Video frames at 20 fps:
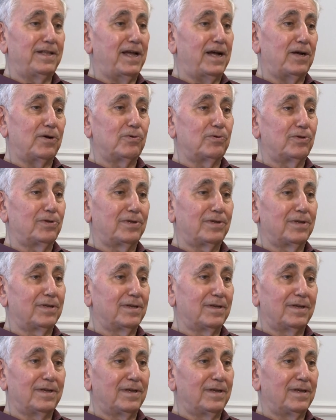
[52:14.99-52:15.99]
doubt
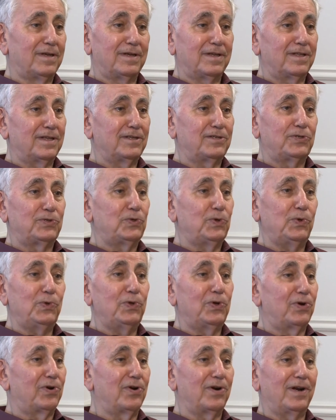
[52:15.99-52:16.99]
that
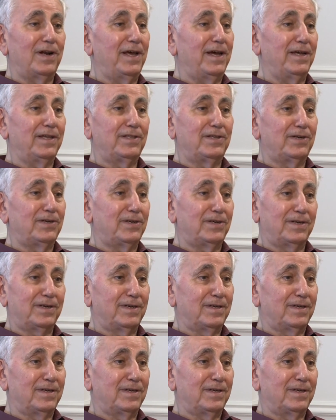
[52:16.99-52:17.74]
sooner or later